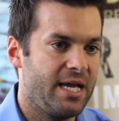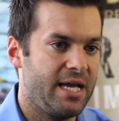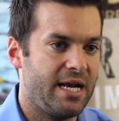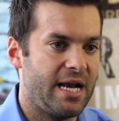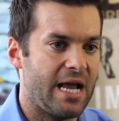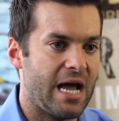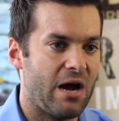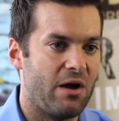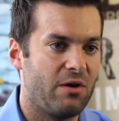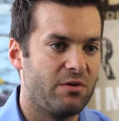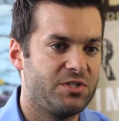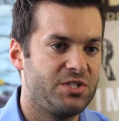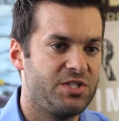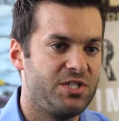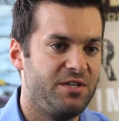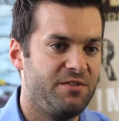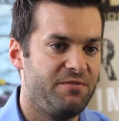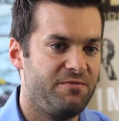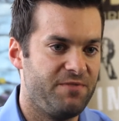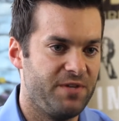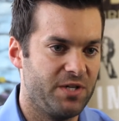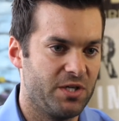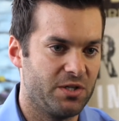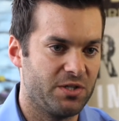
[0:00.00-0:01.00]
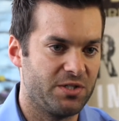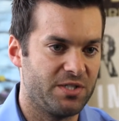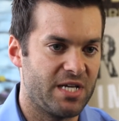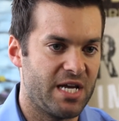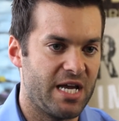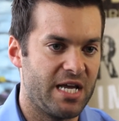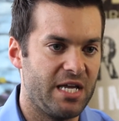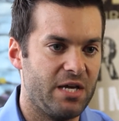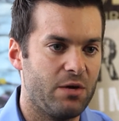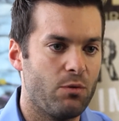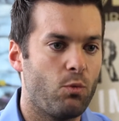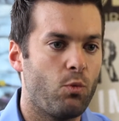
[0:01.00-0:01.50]
and how she feels
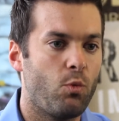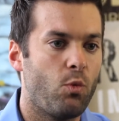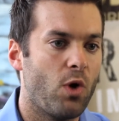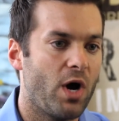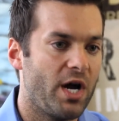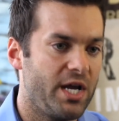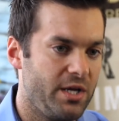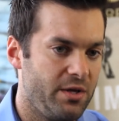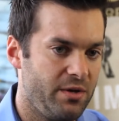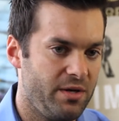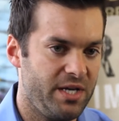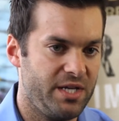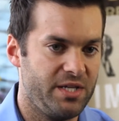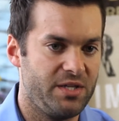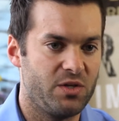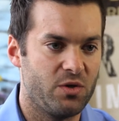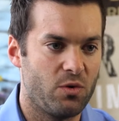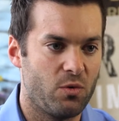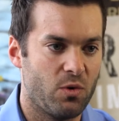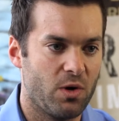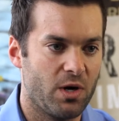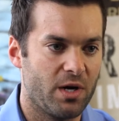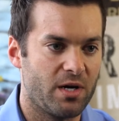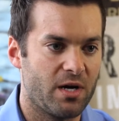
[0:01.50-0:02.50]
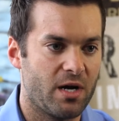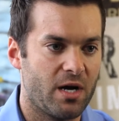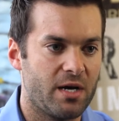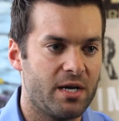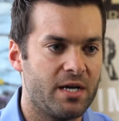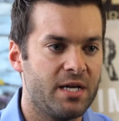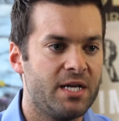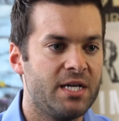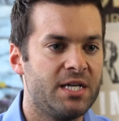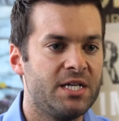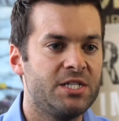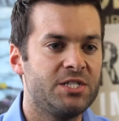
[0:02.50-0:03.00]
that what you need to work on.
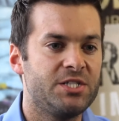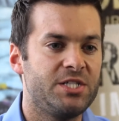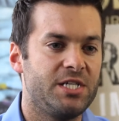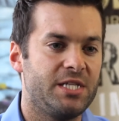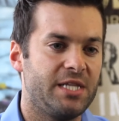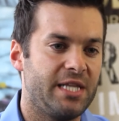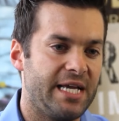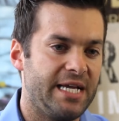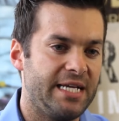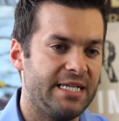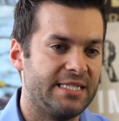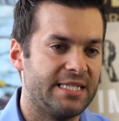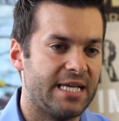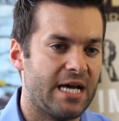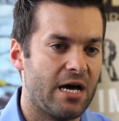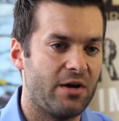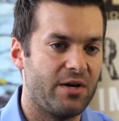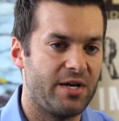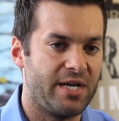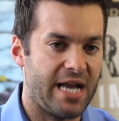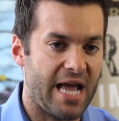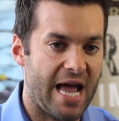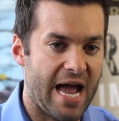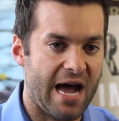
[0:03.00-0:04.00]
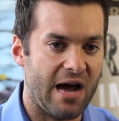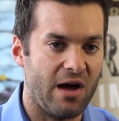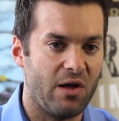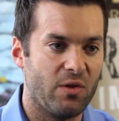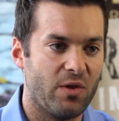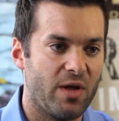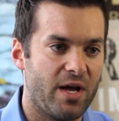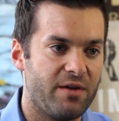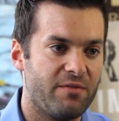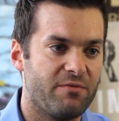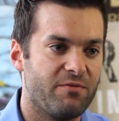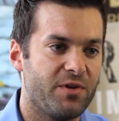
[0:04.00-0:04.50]
She lays out an
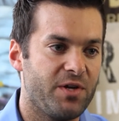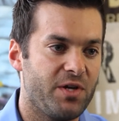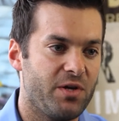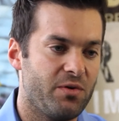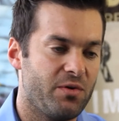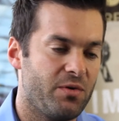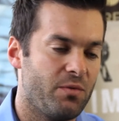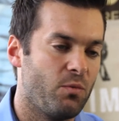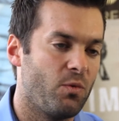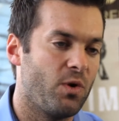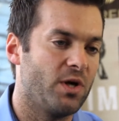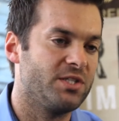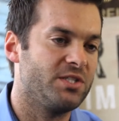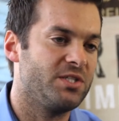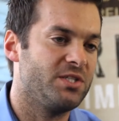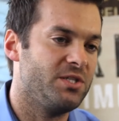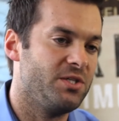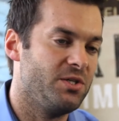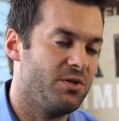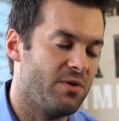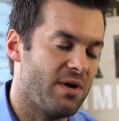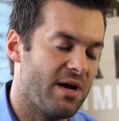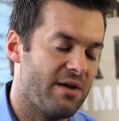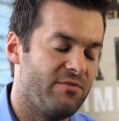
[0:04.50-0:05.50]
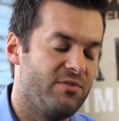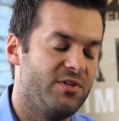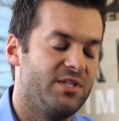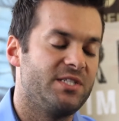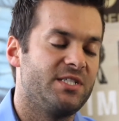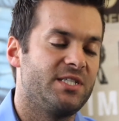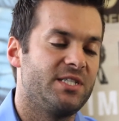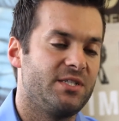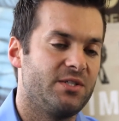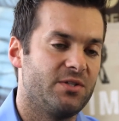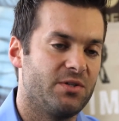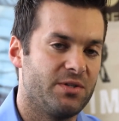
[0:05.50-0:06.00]
outline for you and what to do every
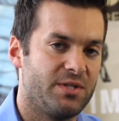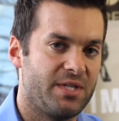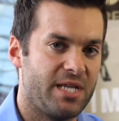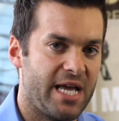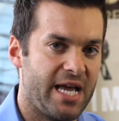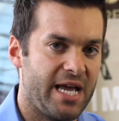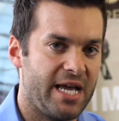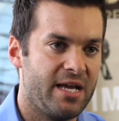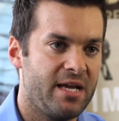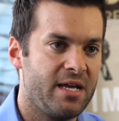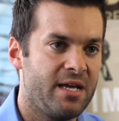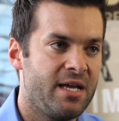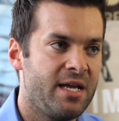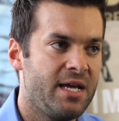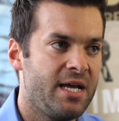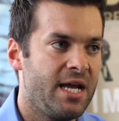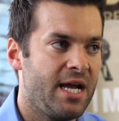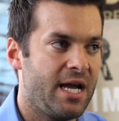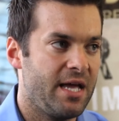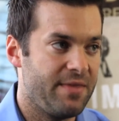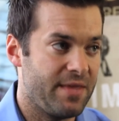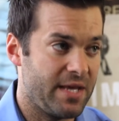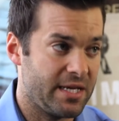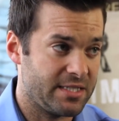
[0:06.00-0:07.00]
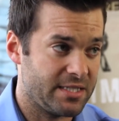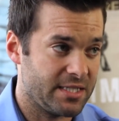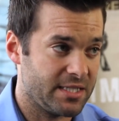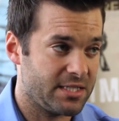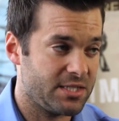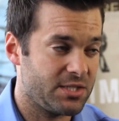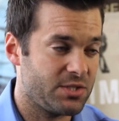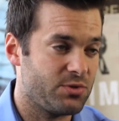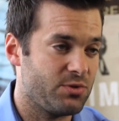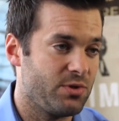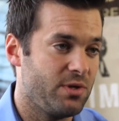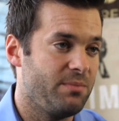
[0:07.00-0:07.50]
single day, and that's
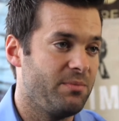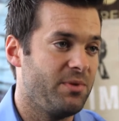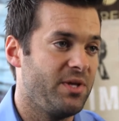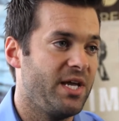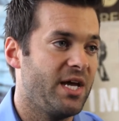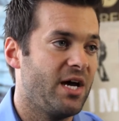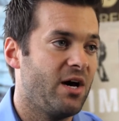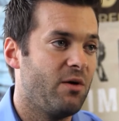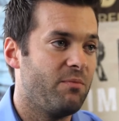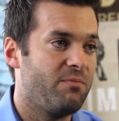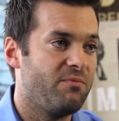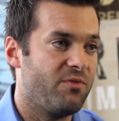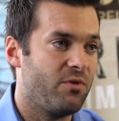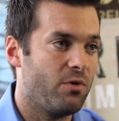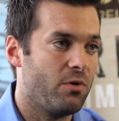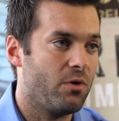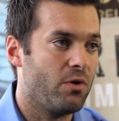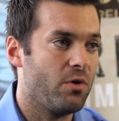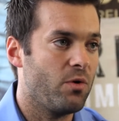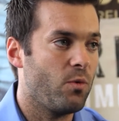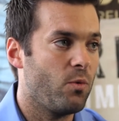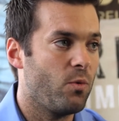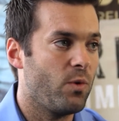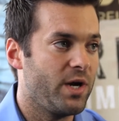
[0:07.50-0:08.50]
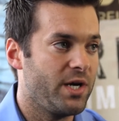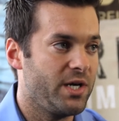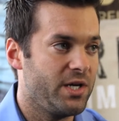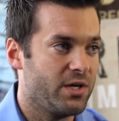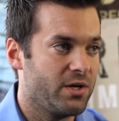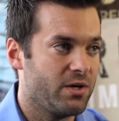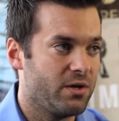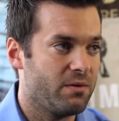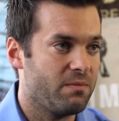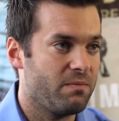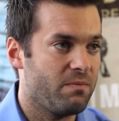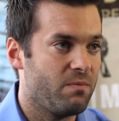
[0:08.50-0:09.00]
extremely helpful when
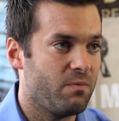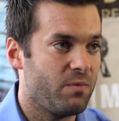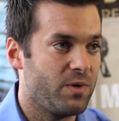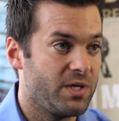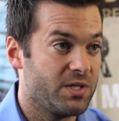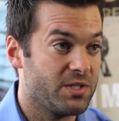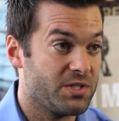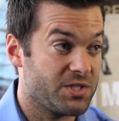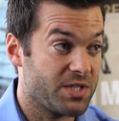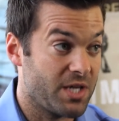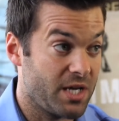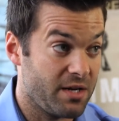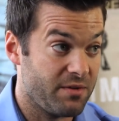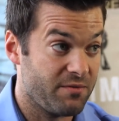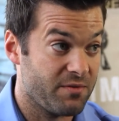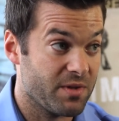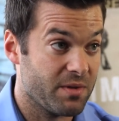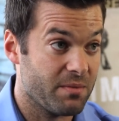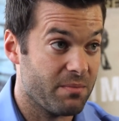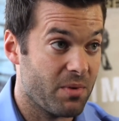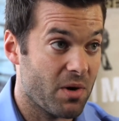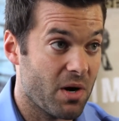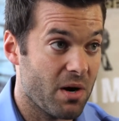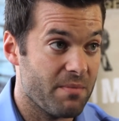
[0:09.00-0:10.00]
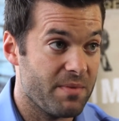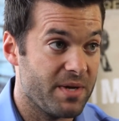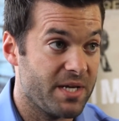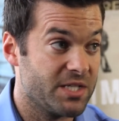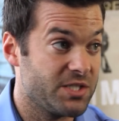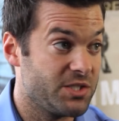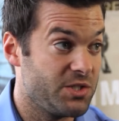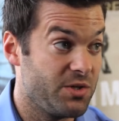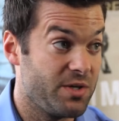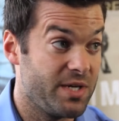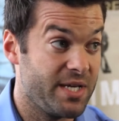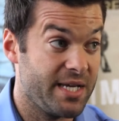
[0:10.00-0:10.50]
you're studying for the bar,
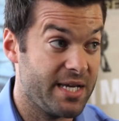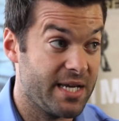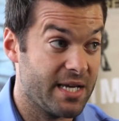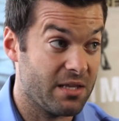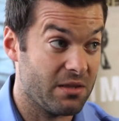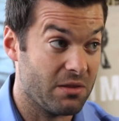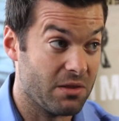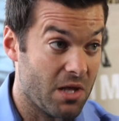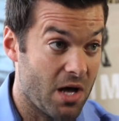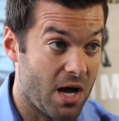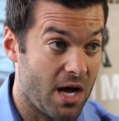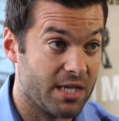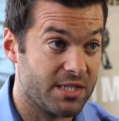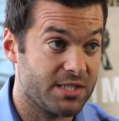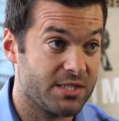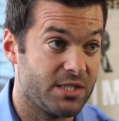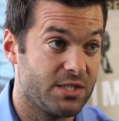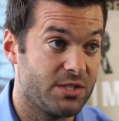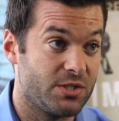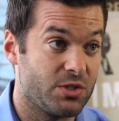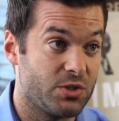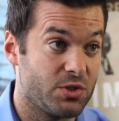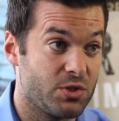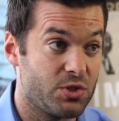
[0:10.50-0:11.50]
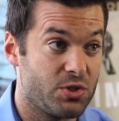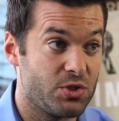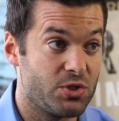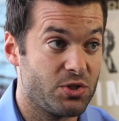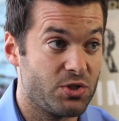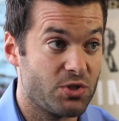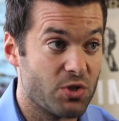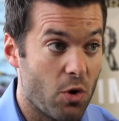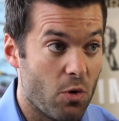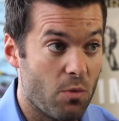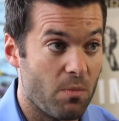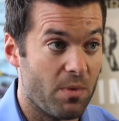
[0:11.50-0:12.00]
because you can get lost because there's
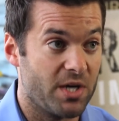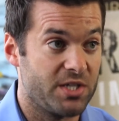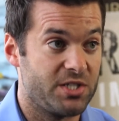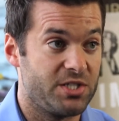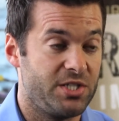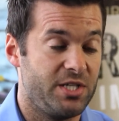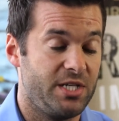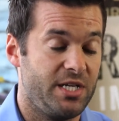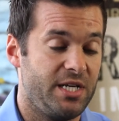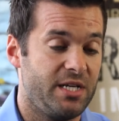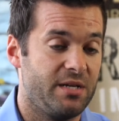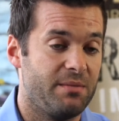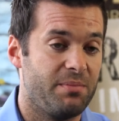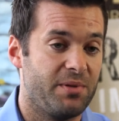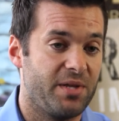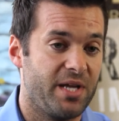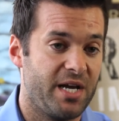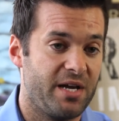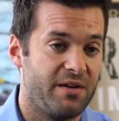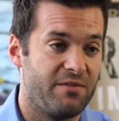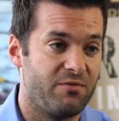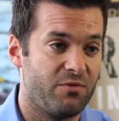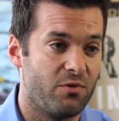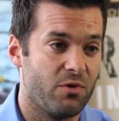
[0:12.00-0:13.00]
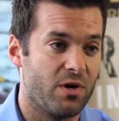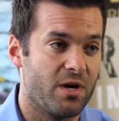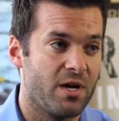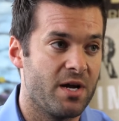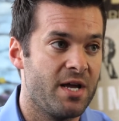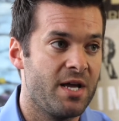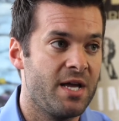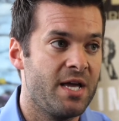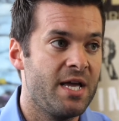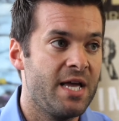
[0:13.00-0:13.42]
so much you need to plan for.